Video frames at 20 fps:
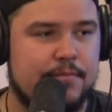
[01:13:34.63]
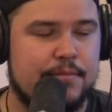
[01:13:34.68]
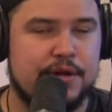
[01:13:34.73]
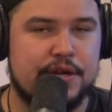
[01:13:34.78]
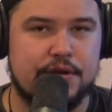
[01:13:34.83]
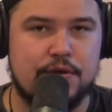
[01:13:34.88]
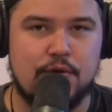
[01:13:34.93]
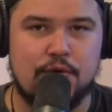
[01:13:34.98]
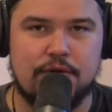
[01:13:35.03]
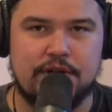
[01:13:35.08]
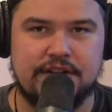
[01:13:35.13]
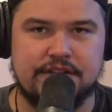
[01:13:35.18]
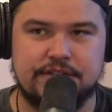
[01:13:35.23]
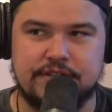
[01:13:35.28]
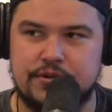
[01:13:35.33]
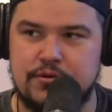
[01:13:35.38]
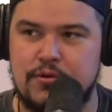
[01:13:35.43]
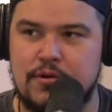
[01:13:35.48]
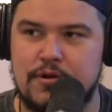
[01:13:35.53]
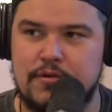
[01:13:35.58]
But according
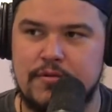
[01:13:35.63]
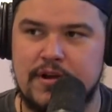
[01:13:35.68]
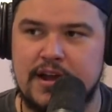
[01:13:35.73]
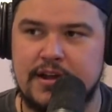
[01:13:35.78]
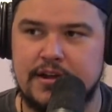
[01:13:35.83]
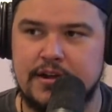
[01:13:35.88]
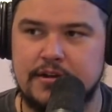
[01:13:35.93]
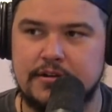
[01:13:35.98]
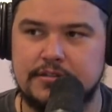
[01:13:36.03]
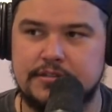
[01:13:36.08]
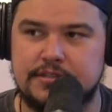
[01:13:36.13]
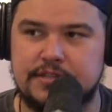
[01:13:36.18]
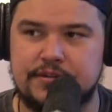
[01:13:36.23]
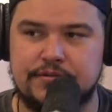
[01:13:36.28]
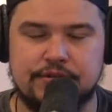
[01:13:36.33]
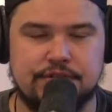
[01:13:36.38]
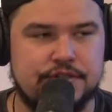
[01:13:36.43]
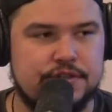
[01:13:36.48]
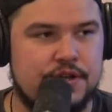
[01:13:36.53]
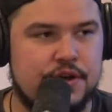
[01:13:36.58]
to court records,
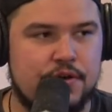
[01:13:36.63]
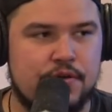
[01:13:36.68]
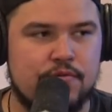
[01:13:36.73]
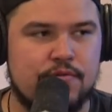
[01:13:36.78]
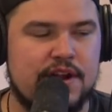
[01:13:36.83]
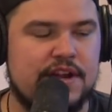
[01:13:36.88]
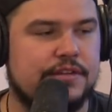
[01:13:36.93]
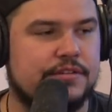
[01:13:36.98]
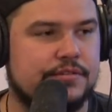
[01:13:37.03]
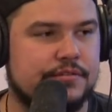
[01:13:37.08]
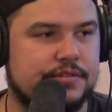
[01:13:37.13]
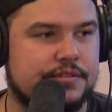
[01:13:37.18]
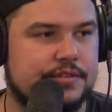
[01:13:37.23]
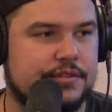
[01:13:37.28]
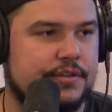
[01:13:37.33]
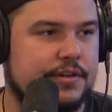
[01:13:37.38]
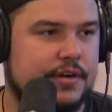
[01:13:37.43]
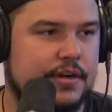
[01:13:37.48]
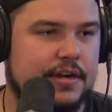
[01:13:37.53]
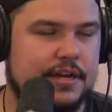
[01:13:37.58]
there was no racial
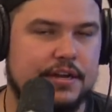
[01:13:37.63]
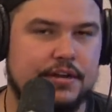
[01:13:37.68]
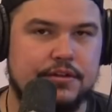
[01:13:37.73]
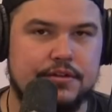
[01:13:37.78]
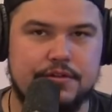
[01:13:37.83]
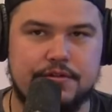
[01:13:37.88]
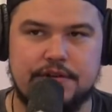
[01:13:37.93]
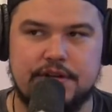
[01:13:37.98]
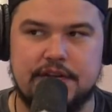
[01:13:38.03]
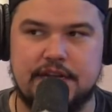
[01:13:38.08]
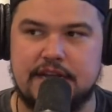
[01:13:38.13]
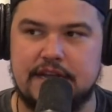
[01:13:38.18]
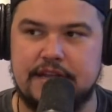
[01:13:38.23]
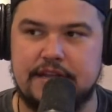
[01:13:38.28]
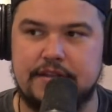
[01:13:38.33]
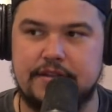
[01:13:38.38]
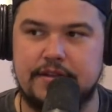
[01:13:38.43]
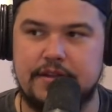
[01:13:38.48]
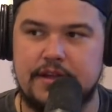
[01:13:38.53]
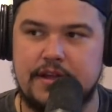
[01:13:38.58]
slur included
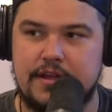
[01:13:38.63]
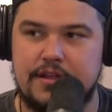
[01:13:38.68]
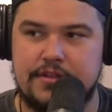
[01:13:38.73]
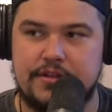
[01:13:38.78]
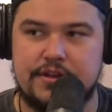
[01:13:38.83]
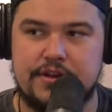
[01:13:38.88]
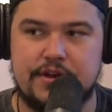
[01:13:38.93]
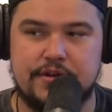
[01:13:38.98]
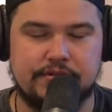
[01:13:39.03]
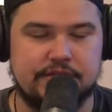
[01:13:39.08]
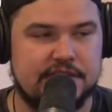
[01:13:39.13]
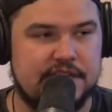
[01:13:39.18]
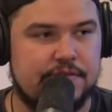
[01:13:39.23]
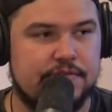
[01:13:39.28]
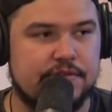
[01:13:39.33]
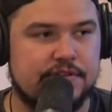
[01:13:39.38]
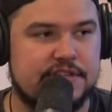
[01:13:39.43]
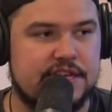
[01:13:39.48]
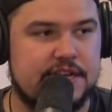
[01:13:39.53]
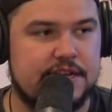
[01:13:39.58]
in the notes that
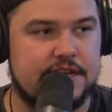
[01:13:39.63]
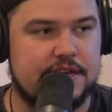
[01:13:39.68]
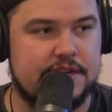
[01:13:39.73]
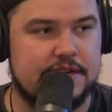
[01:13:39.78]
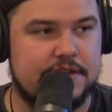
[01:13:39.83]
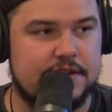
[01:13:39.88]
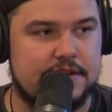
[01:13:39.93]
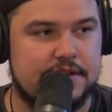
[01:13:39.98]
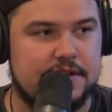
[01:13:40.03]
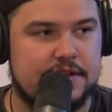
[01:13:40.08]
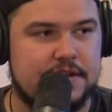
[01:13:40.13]
were taken.